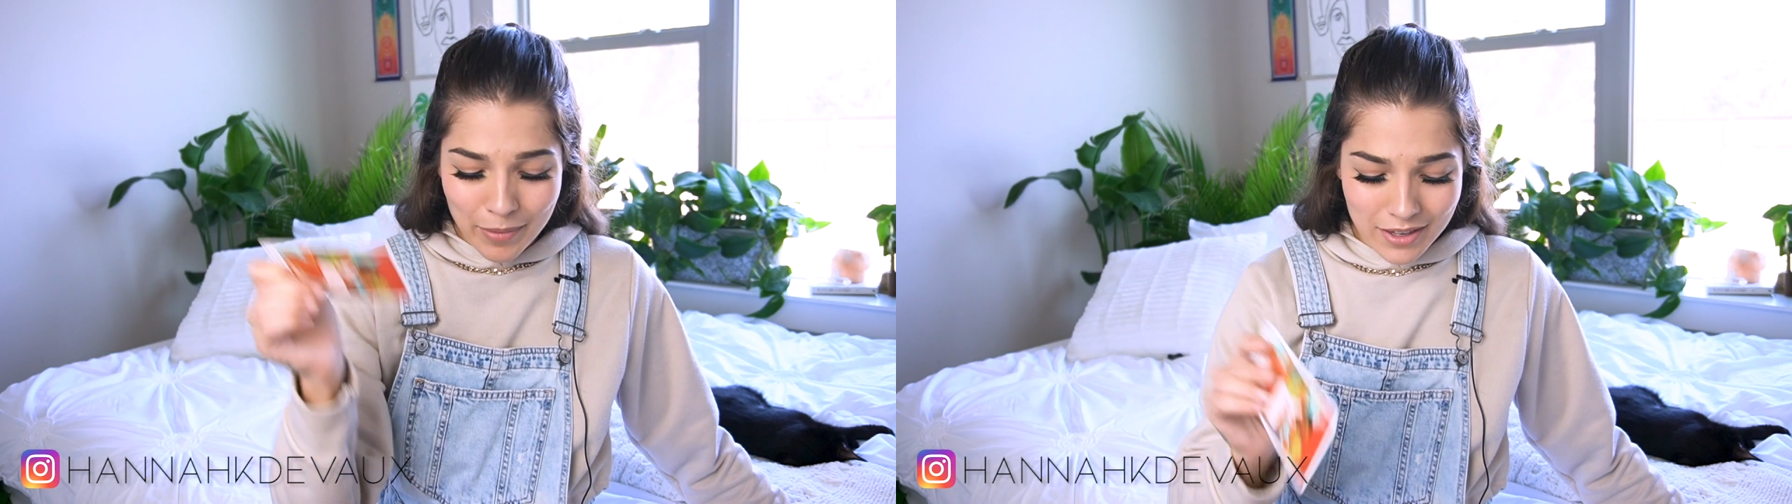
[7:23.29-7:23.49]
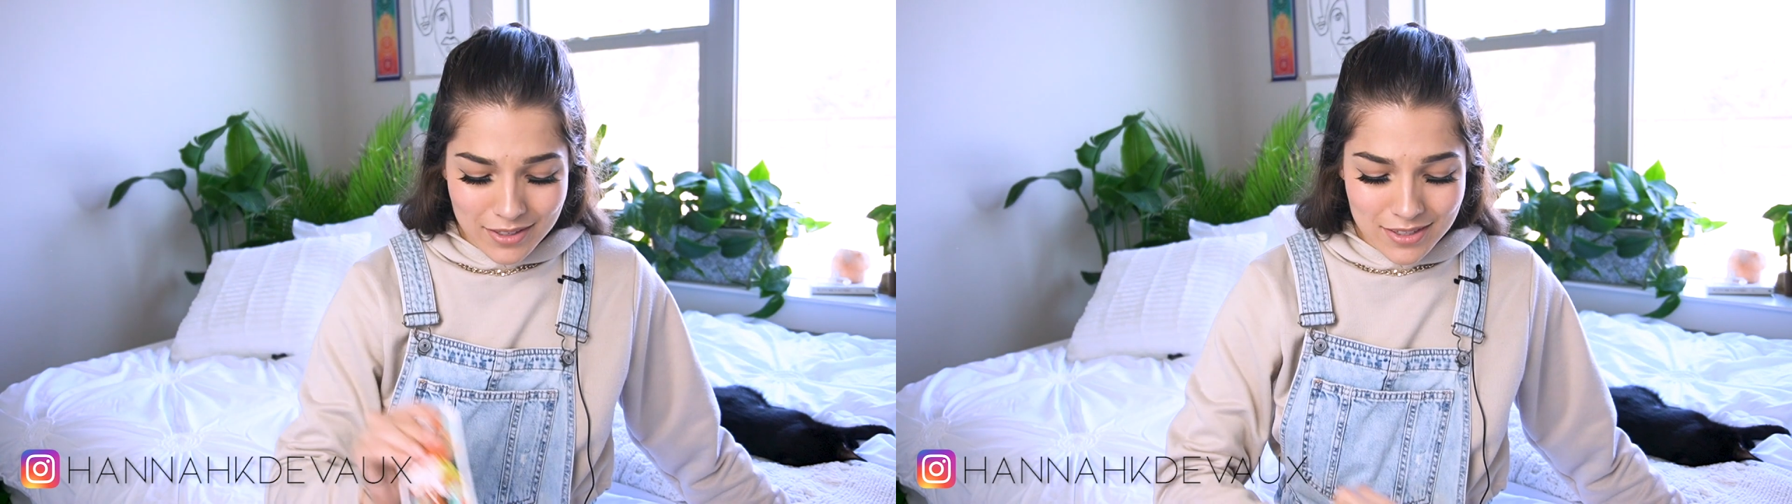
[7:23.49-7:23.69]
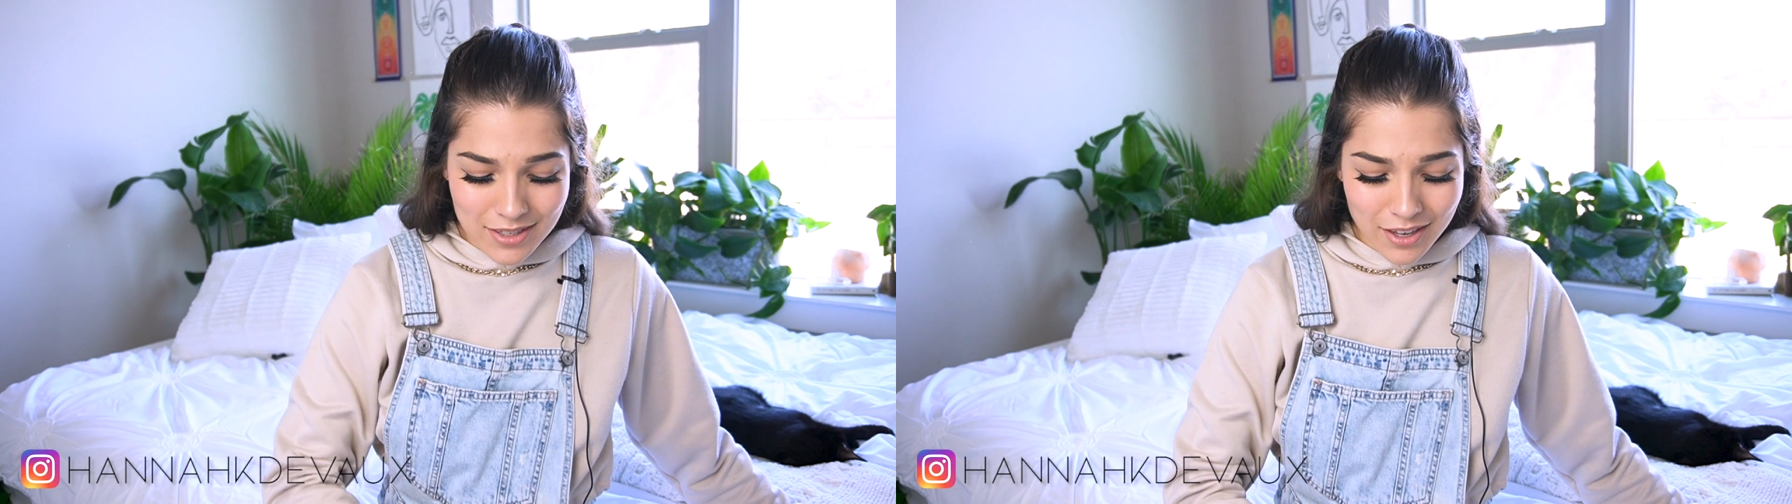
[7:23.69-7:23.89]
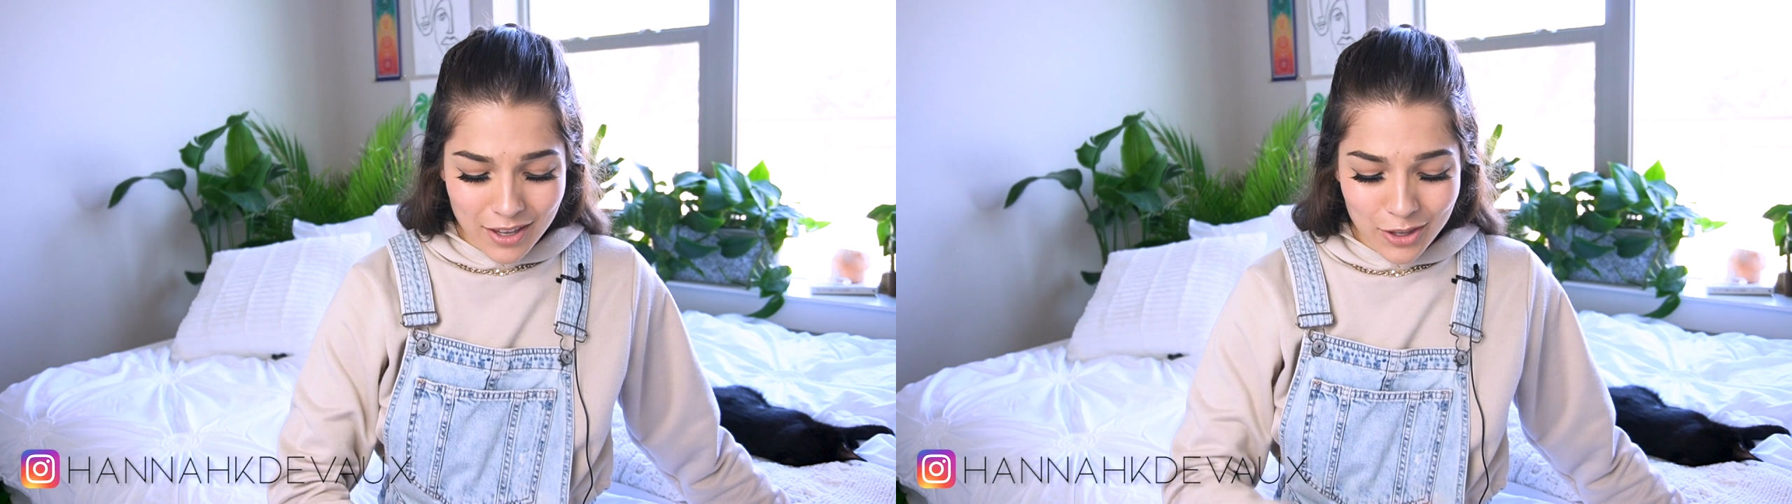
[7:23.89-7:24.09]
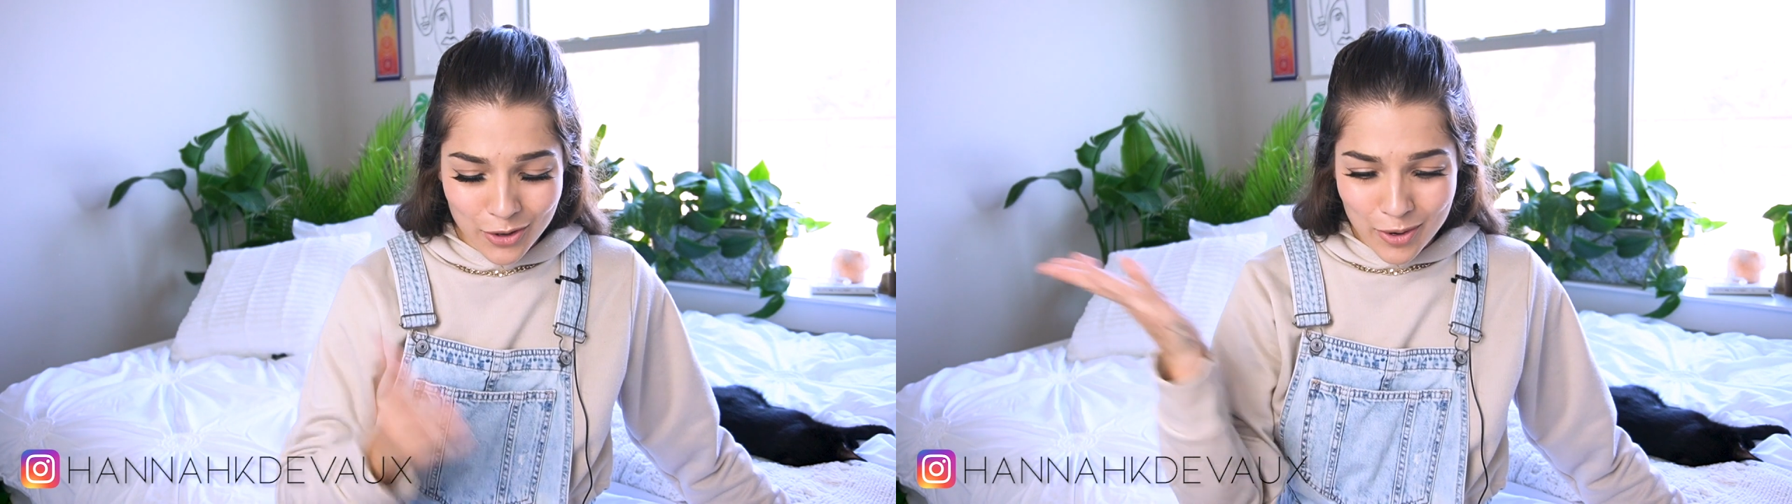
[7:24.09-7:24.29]
Because
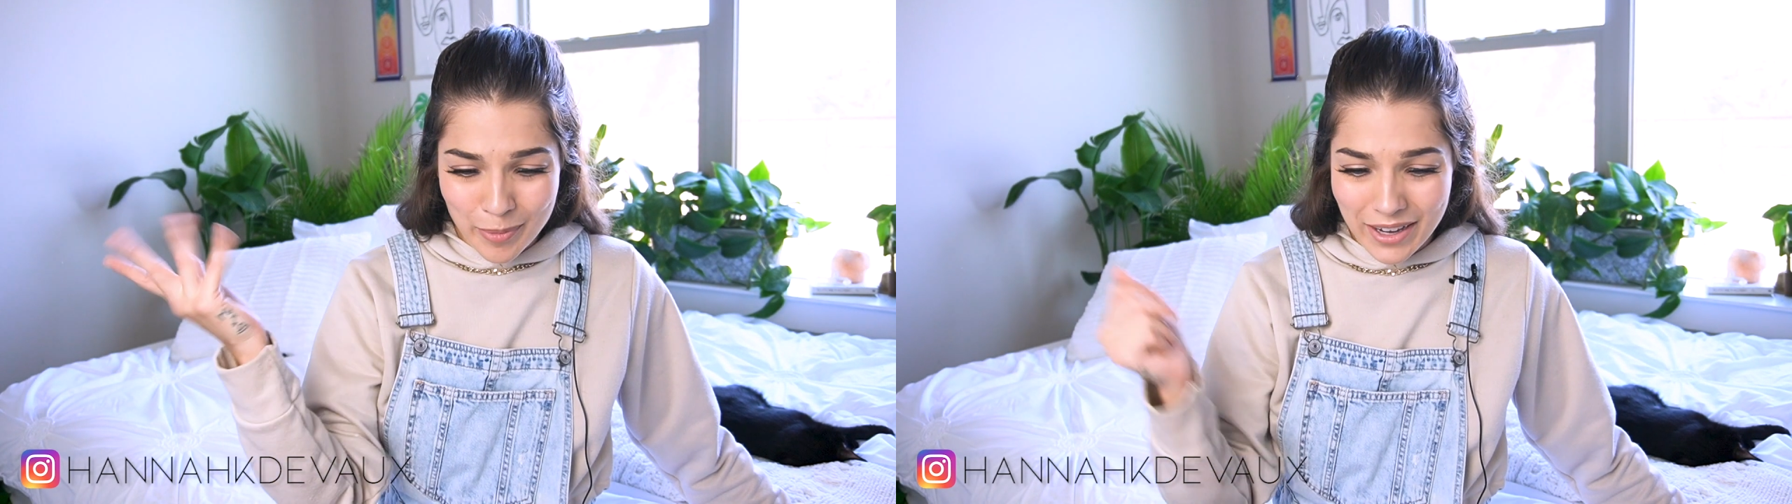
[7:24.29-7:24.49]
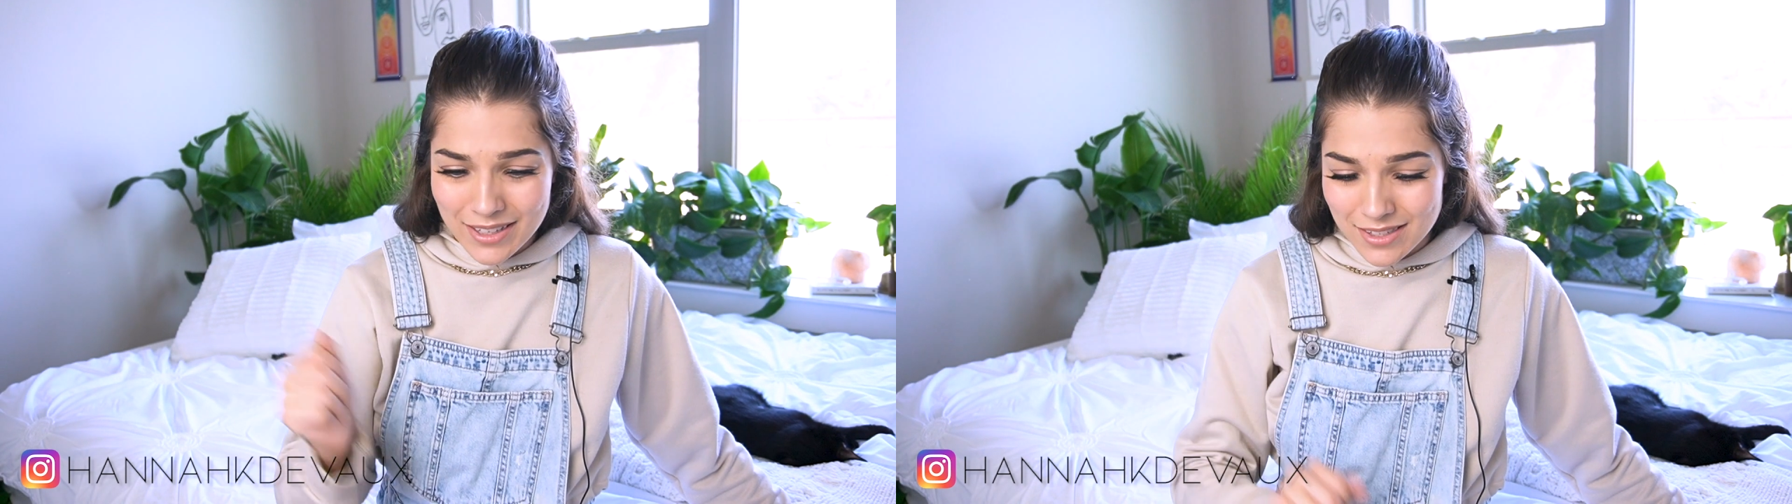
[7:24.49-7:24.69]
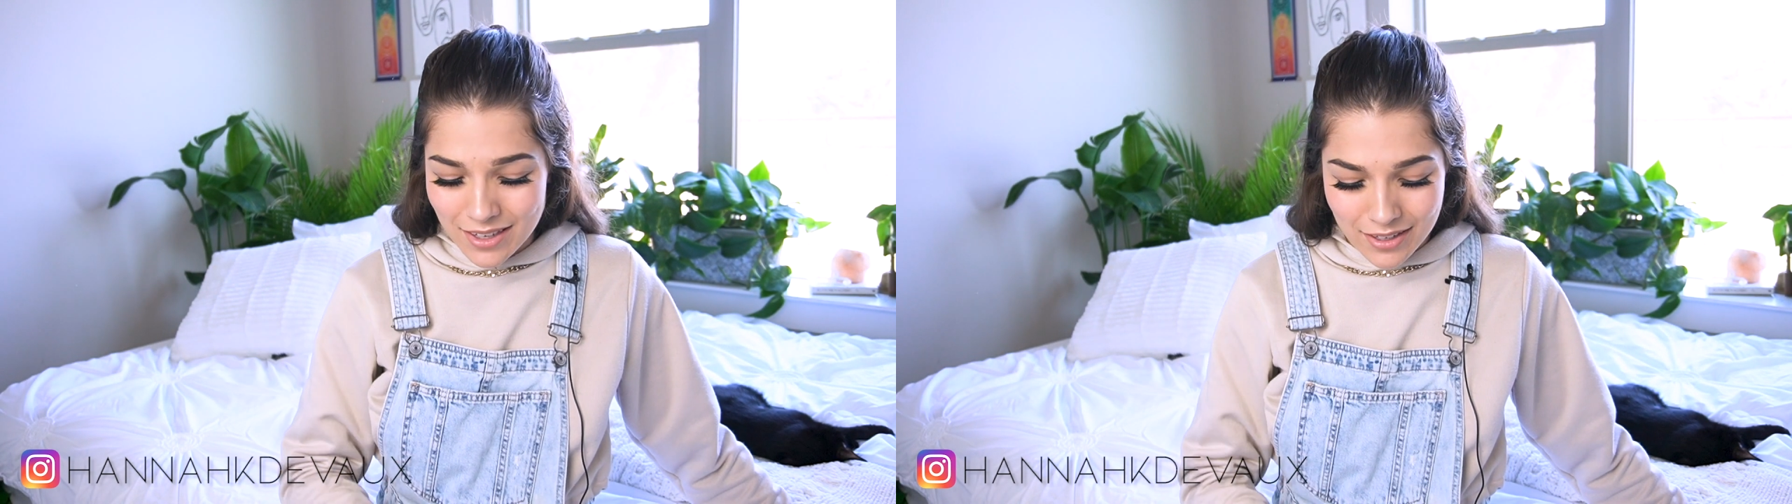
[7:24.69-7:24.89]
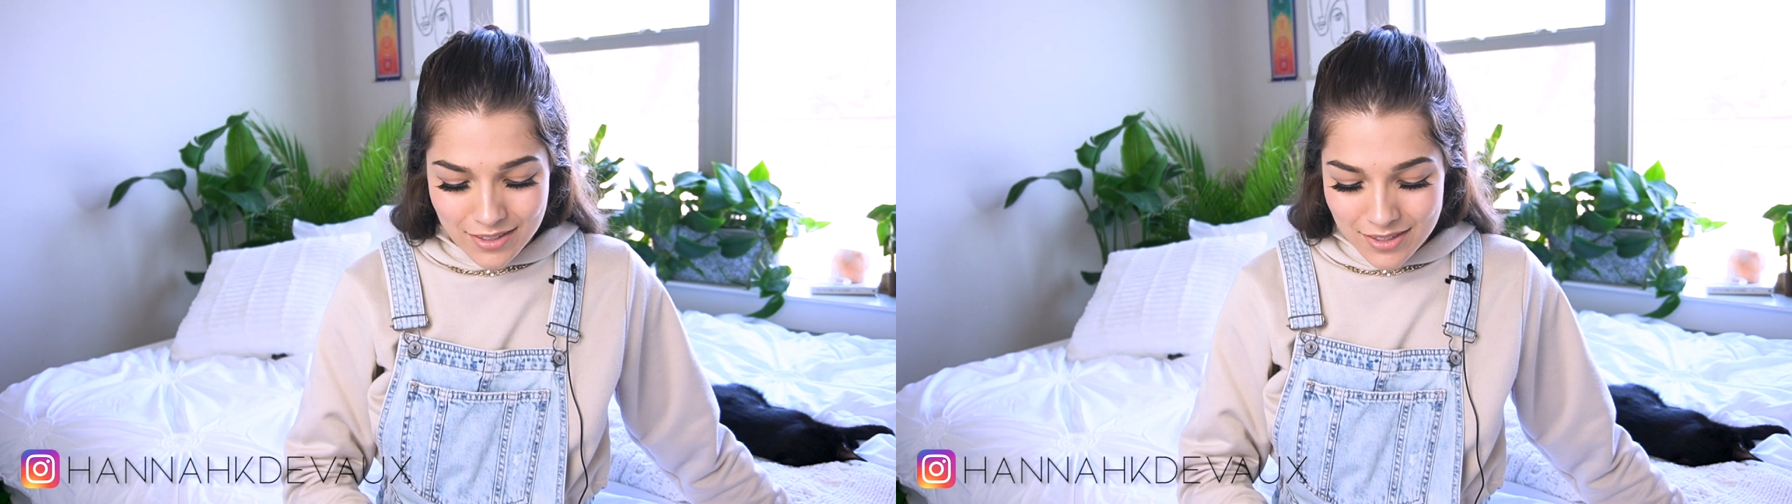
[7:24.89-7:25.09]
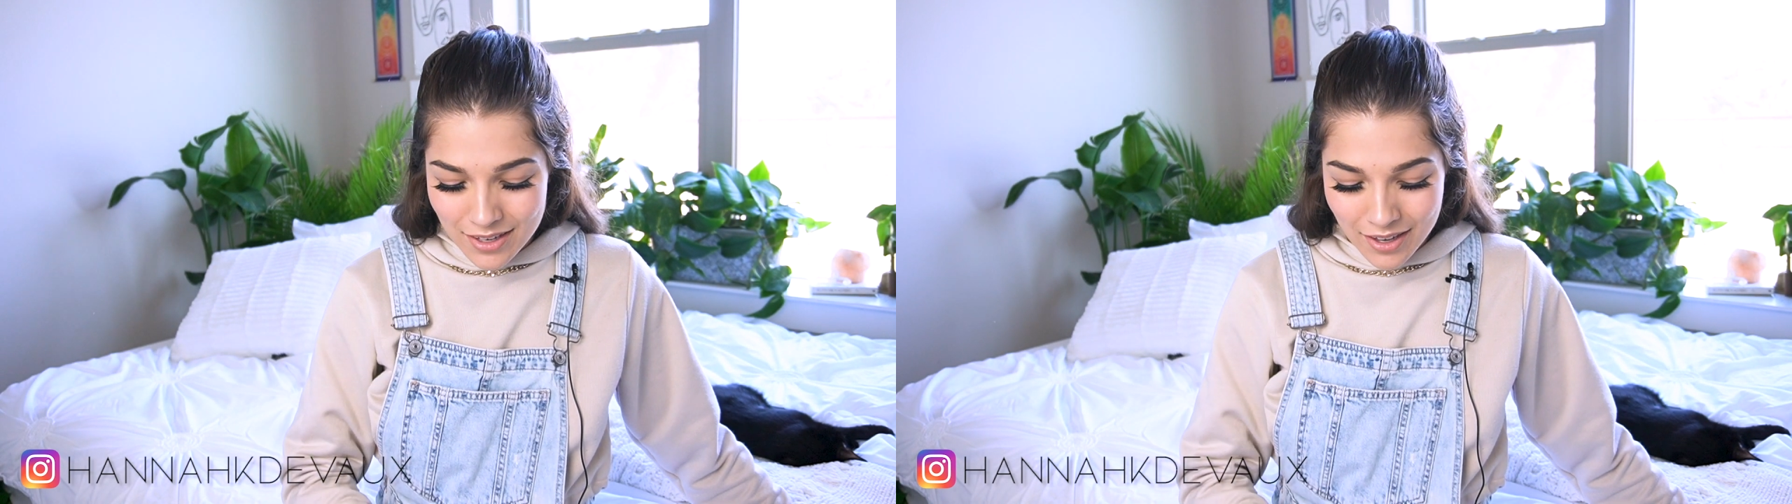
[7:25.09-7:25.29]
you're a
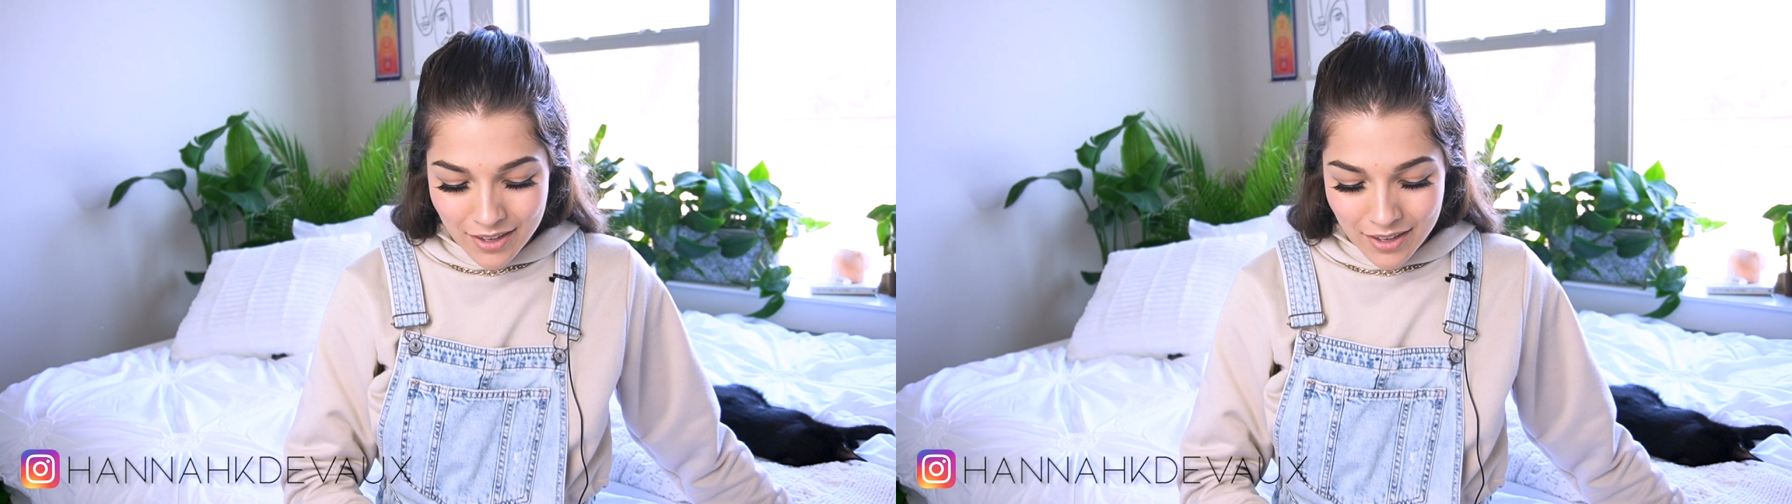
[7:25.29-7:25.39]
Pisces.